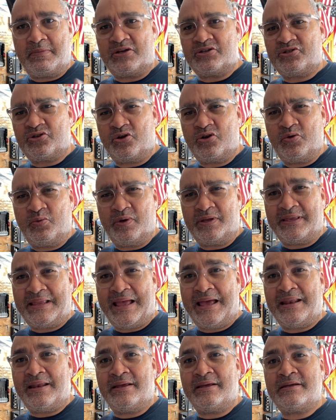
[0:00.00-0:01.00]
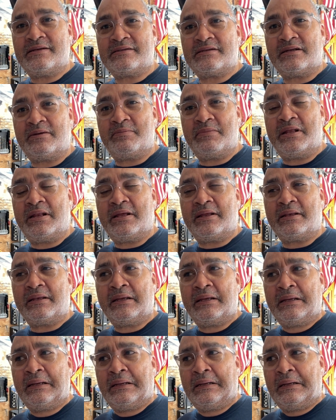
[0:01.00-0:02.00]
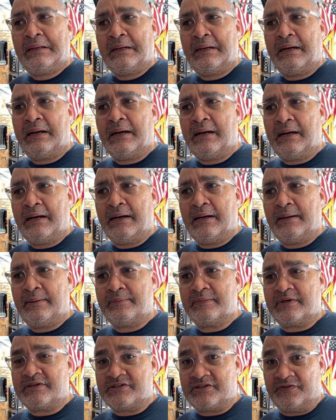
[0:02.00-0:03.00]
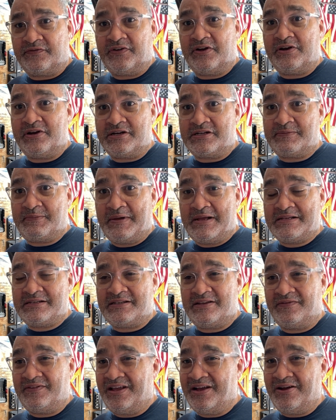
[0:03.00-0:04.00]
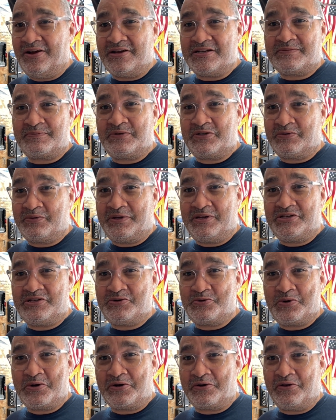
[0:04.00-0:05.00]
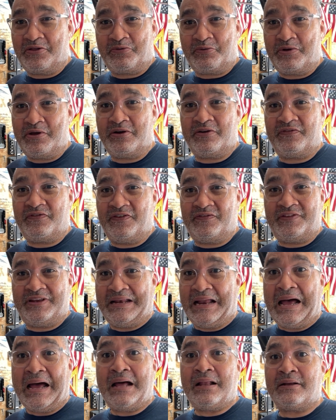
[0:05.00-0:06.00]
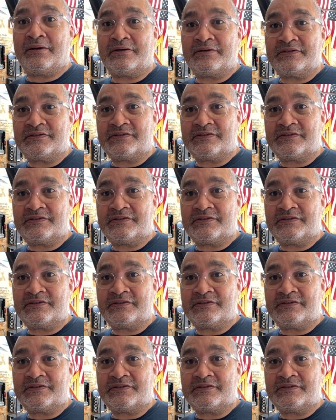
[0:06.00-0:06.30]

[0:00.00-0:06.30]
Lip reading: I'll show you what that is in a minute, because they're very expensive. They cost between $200 and $350.